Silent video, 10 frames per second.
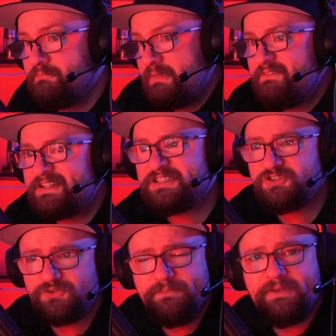even
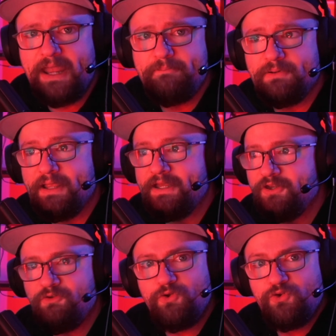stream gameplay
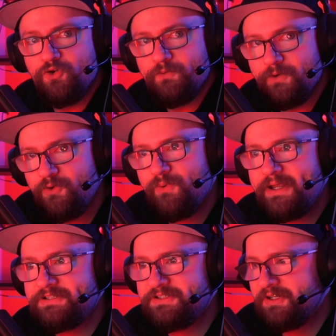to YouTube and
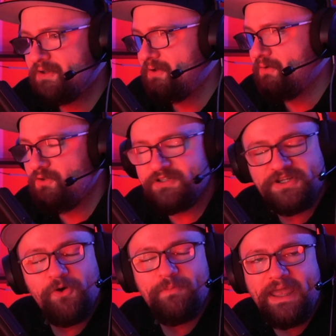Twitch
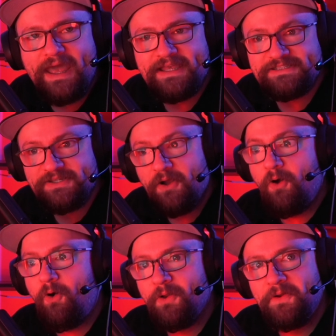using OBS
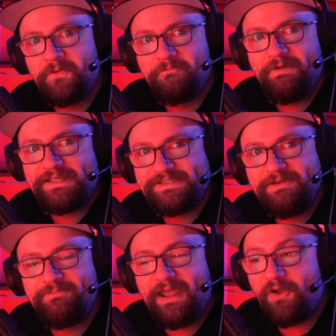on my
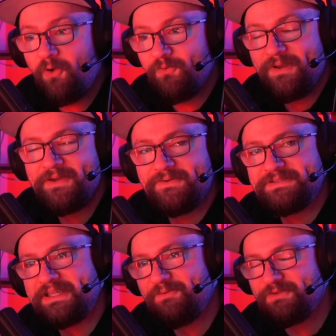Steam Deck on
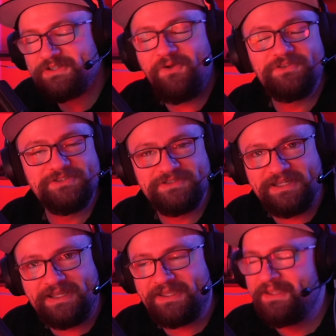Windows was also
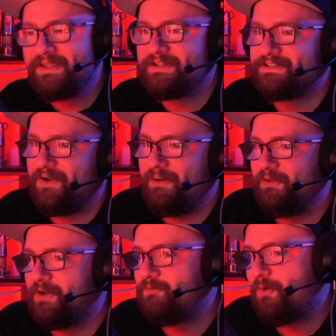sick. So I'm
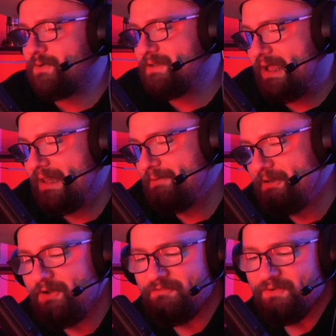looking forward to that. Let me
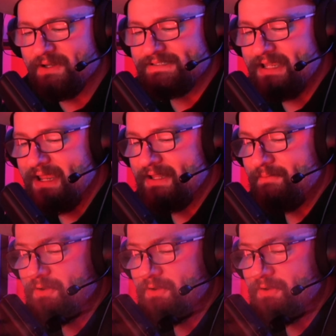know if you're excited. Let me know